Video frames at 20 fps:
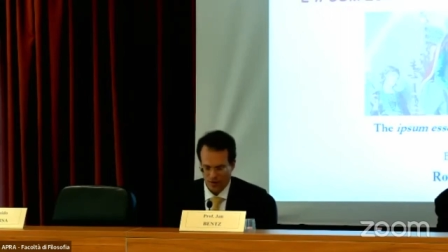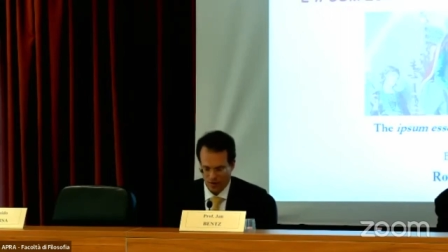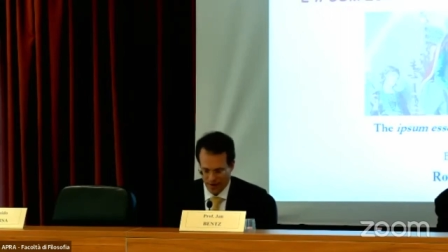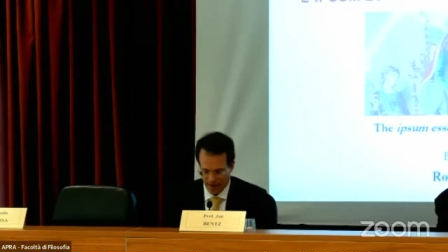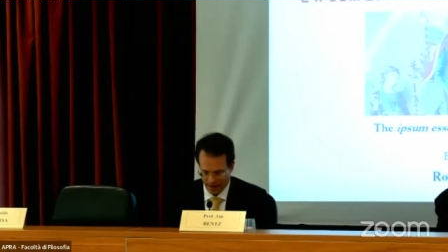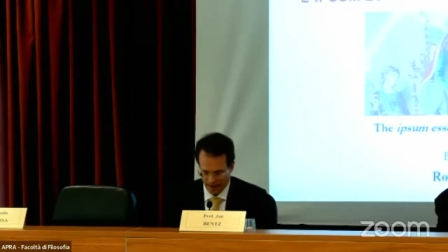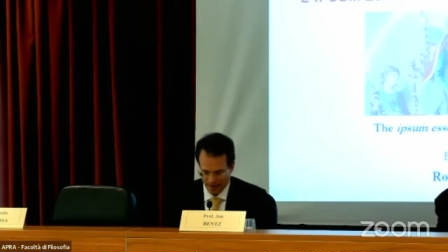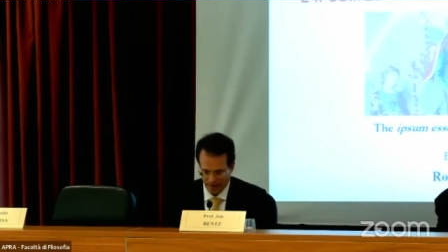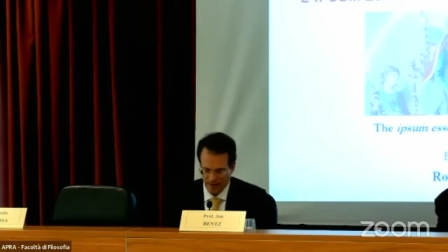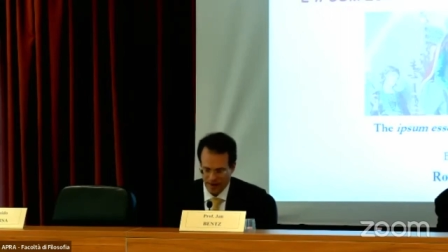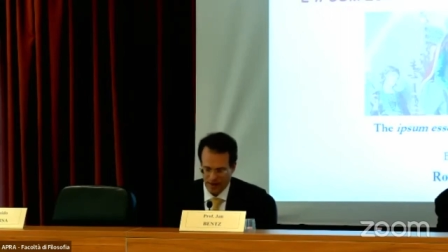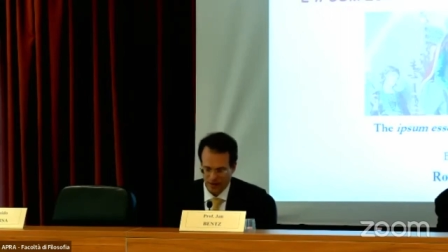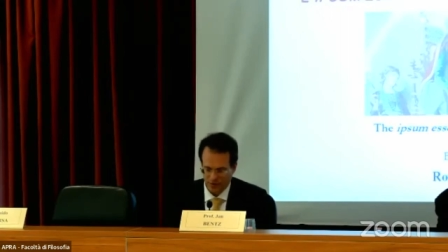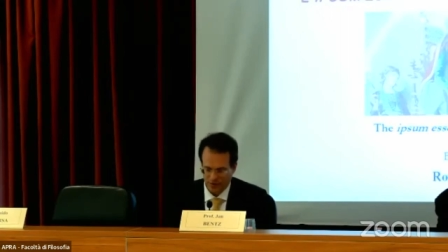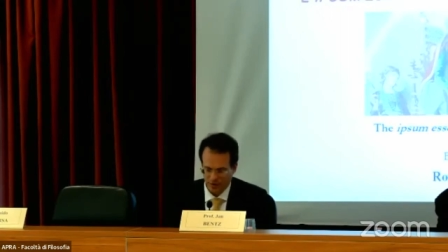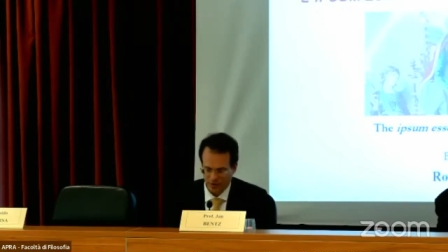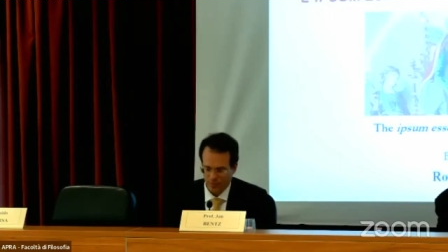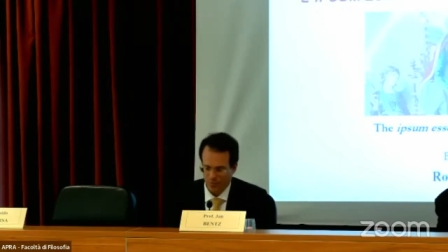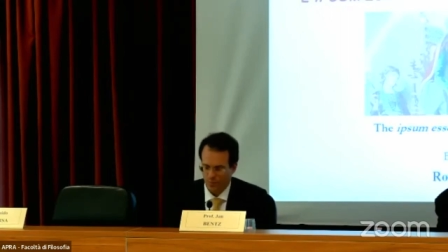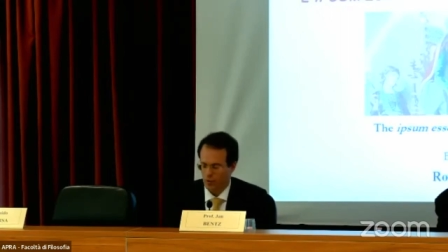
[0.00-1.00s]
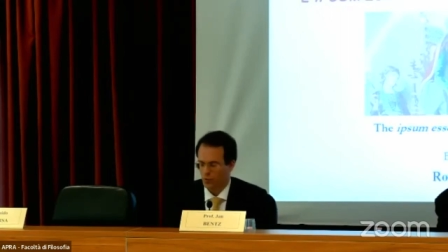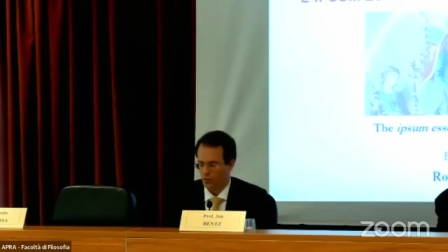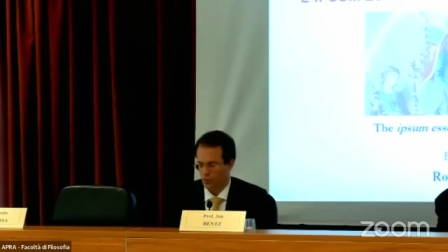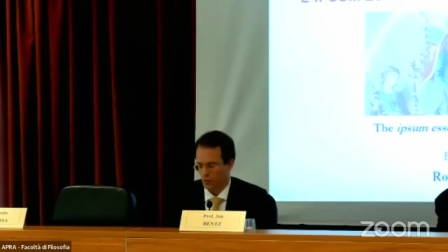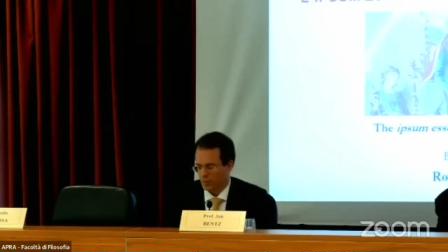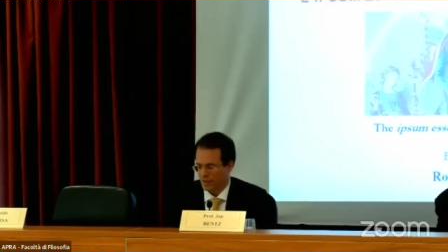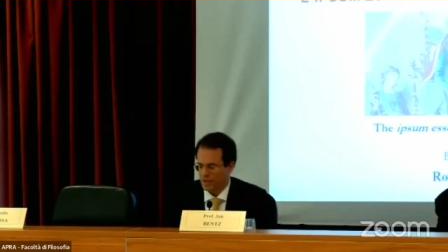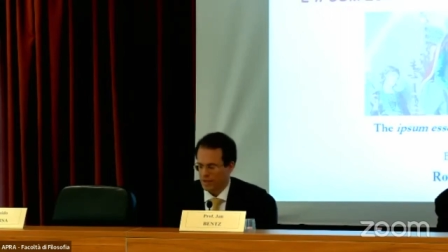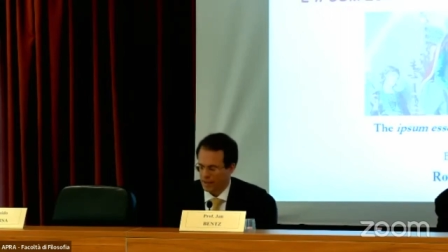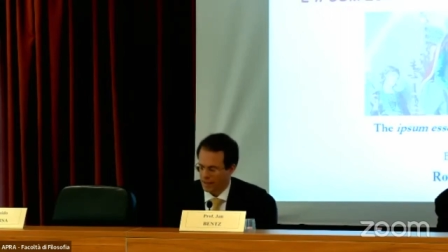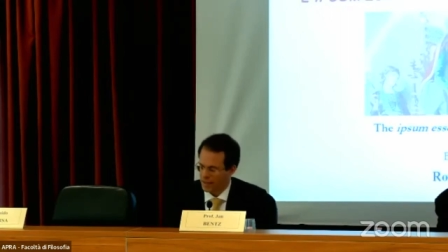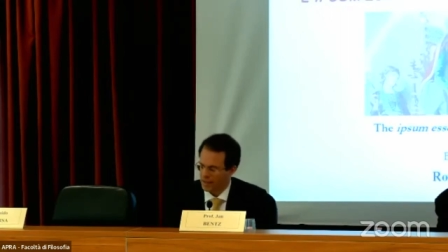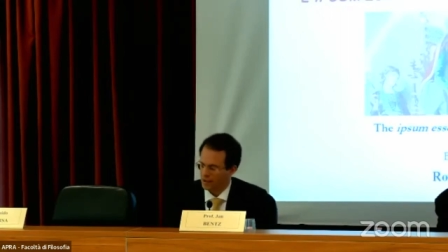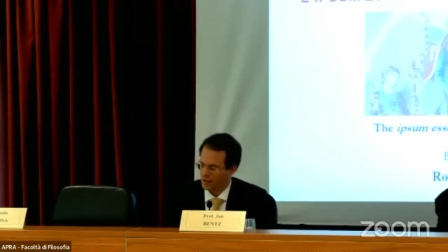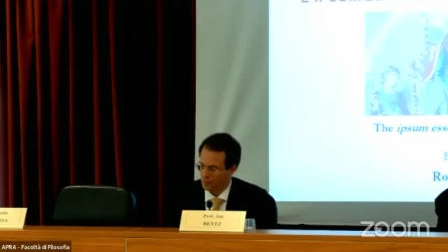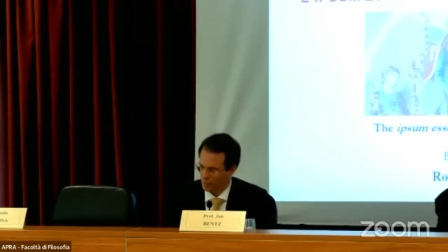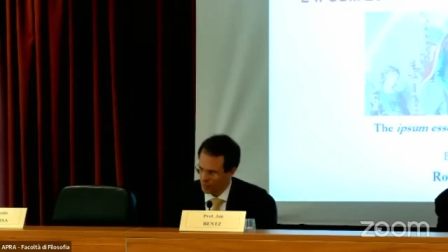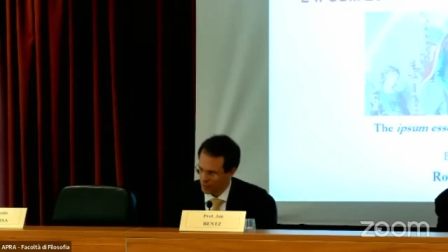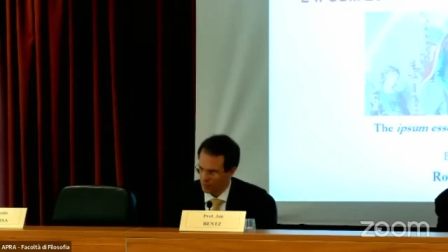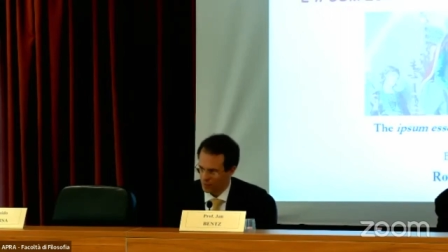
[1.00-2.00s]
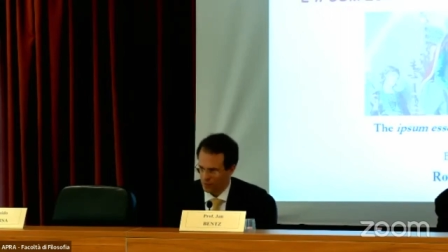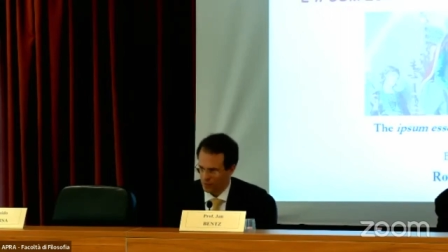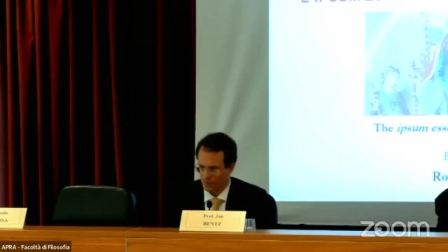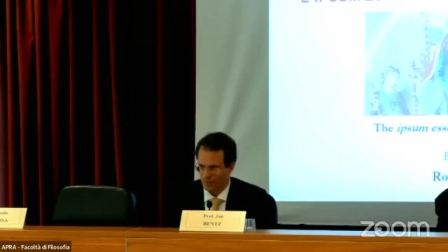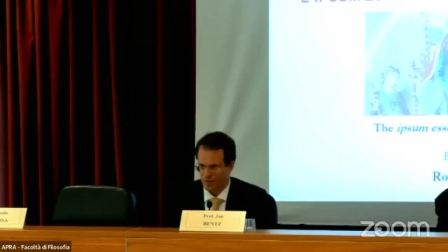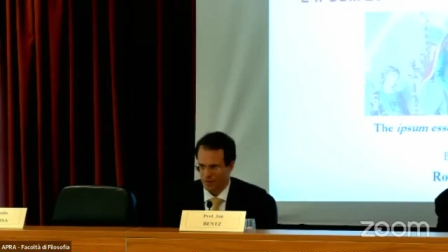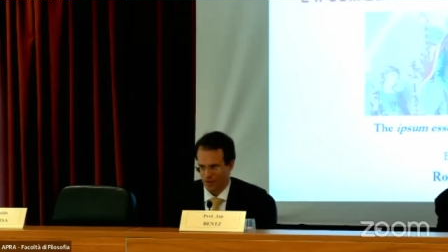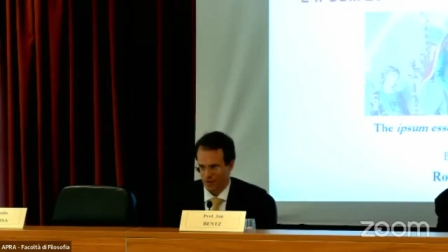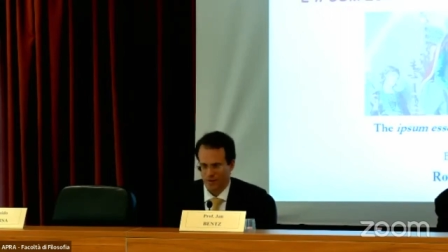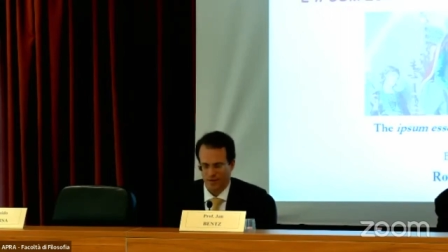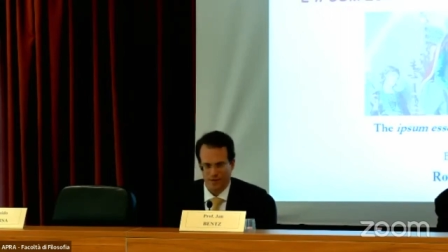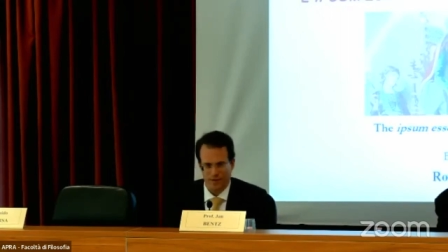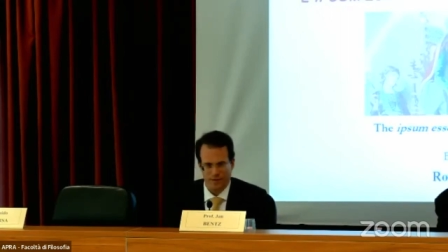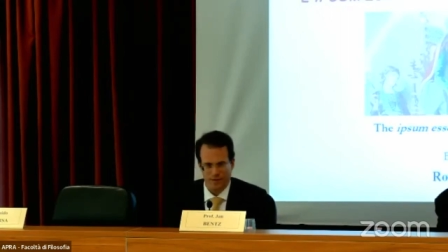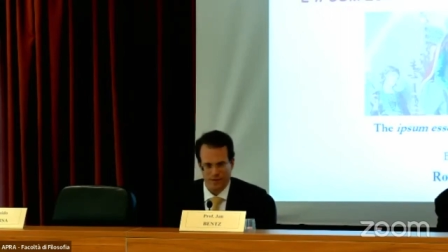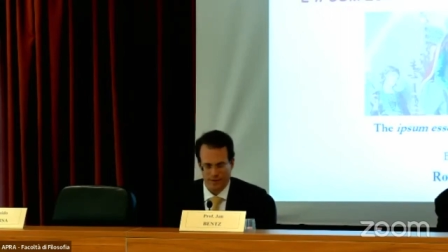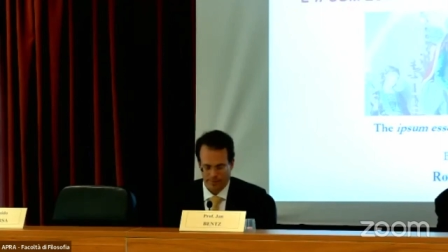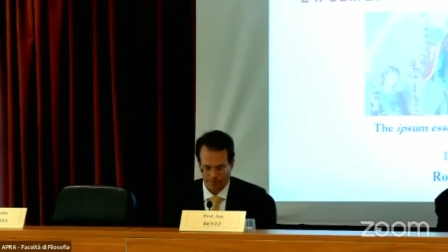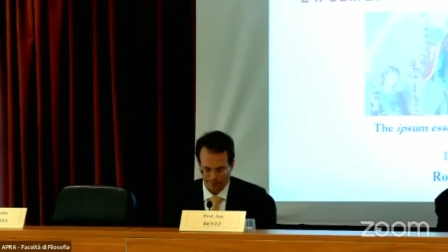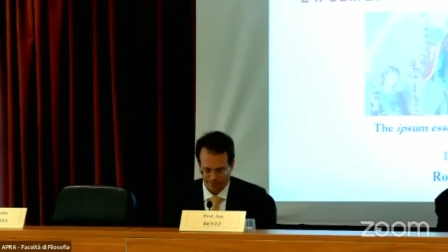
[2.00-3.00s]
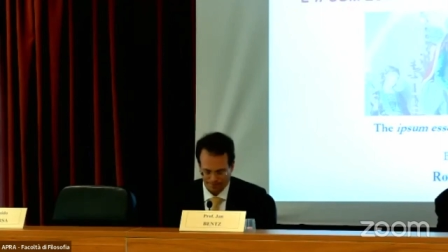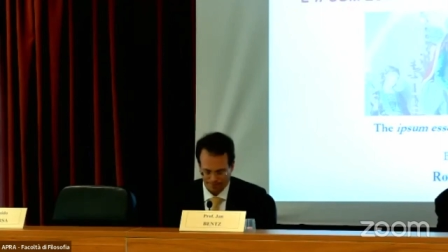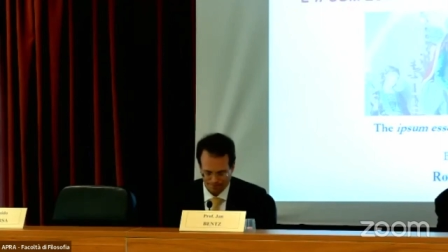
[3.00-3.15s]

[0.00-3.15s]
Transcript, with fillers: that is naturally pure being and pure subsistence.